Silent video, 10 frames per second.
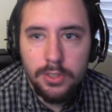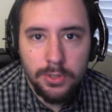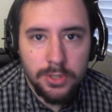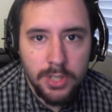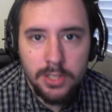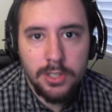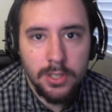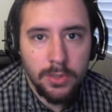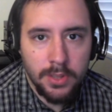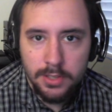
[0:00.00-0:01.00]

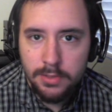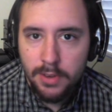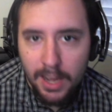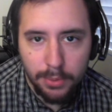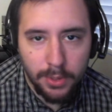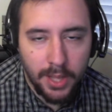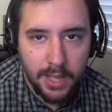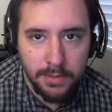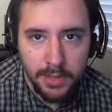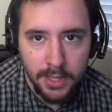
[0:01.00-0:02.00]
jiu-jitsu and these grapple
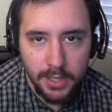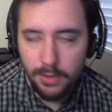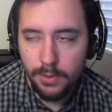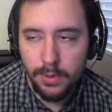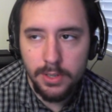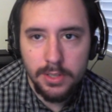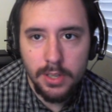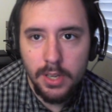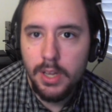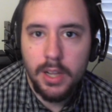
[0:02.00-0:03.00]
heavy or just